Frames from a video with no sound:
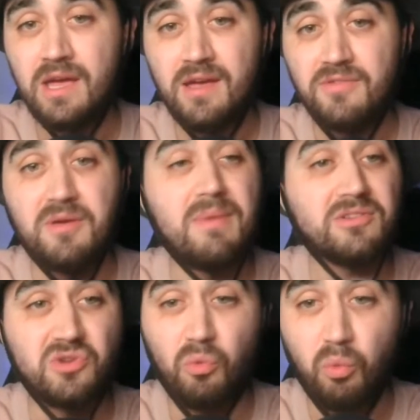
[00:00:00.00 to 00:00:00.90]
the amount
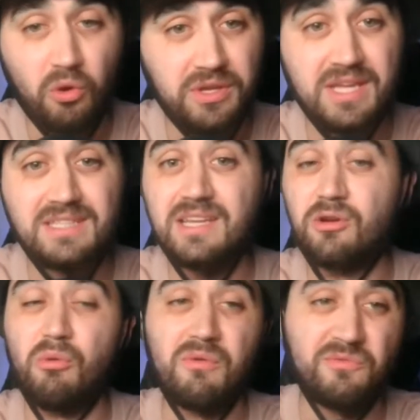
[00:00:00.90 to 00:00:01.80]
of work he did
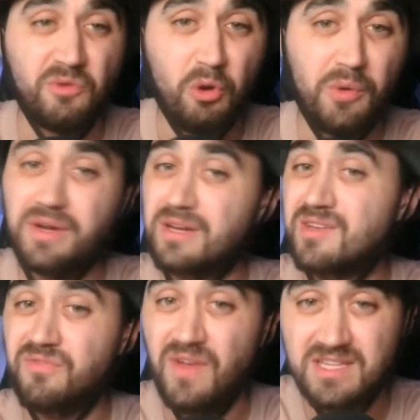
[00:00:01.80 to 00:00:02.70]
going forward and
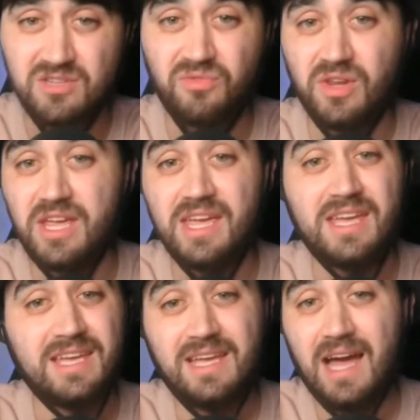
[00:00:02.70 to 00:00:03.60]
defensively,
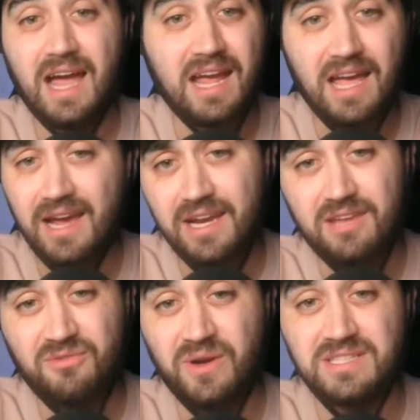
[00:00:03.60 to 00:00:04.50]
I got to give
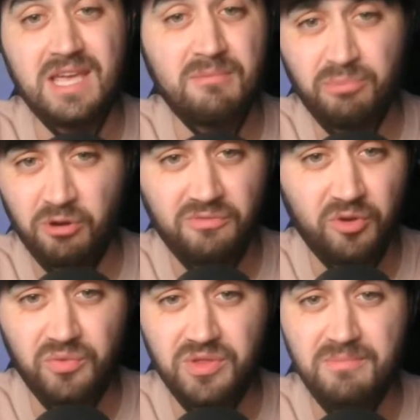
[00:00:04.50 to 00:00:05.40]
credit to him. Provod
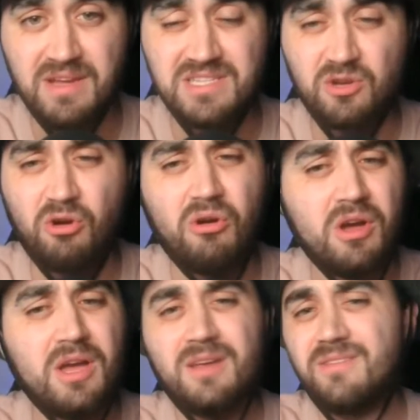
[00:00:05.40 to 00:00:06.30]
with the amazing goal.
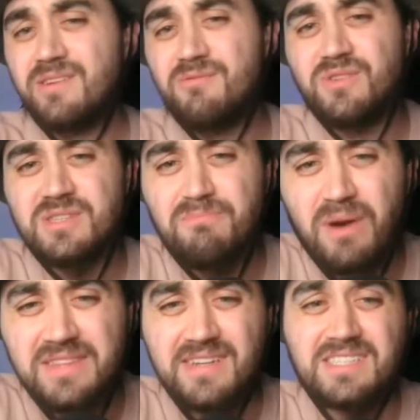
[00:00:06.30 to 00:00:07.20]
It wasn't
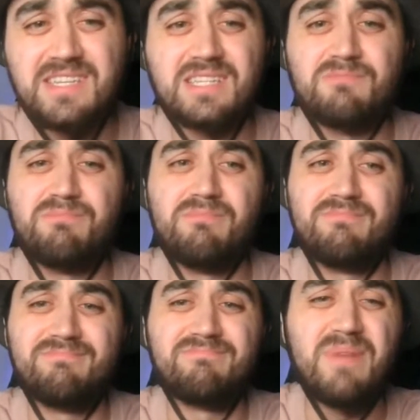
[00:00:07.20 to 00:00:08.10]
Patrick Schick's
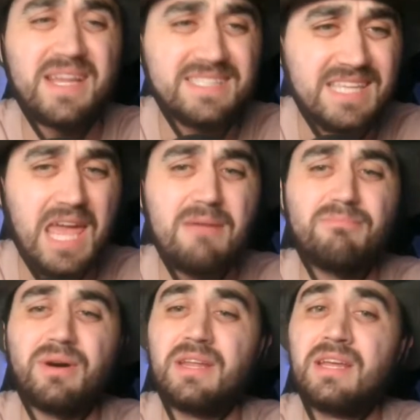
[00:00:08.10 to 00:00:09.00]
best game,
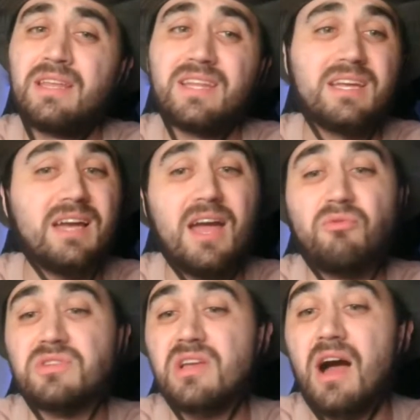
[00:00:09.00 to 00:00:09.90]
but the guy
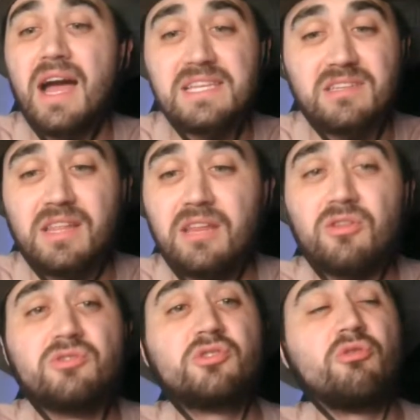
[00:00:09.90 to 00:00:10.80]
was isolated. The
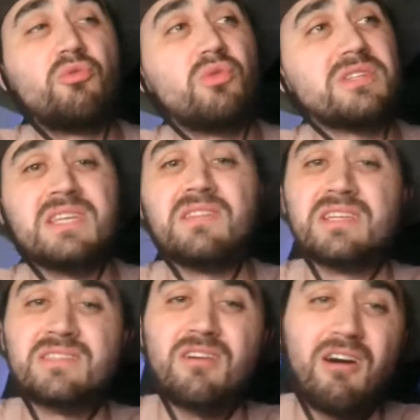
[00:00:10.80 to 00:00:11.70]
dude was in the
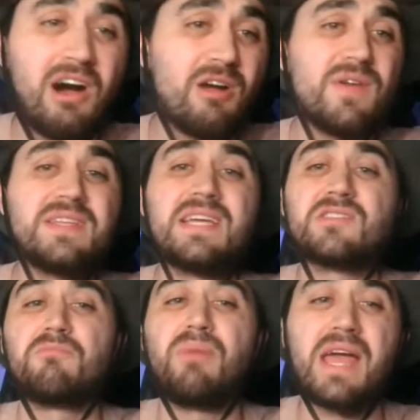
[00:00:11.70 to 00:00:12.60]
Saharan
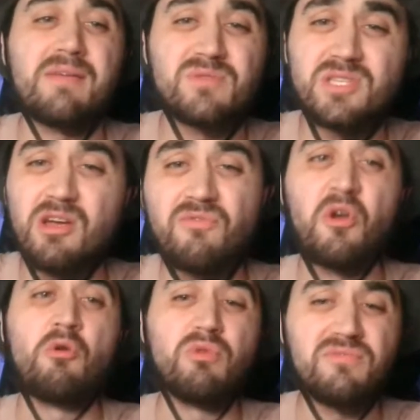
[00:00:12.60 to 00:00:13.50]
desert by himself
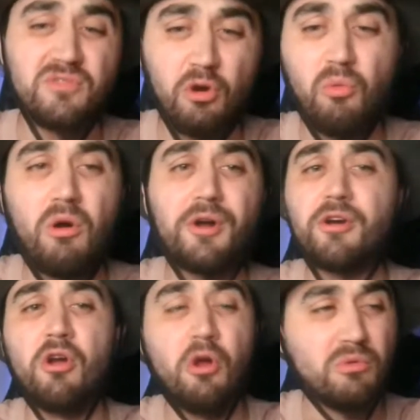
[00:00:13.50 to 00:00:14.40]
with no
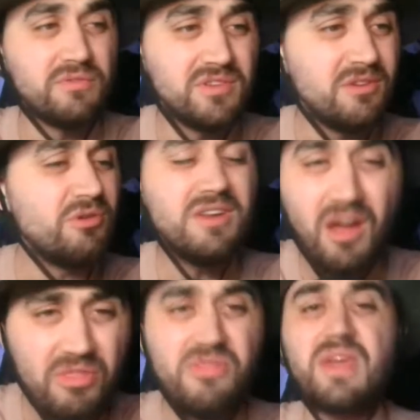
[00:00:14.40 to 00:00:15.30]
water, with
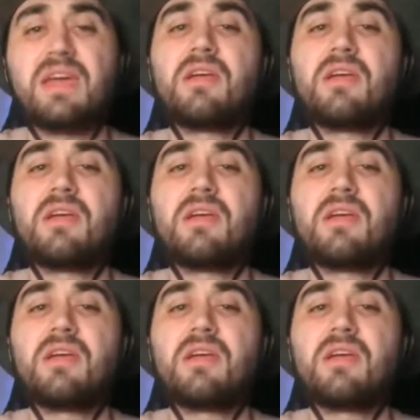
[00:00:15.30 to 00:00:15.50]
nothing.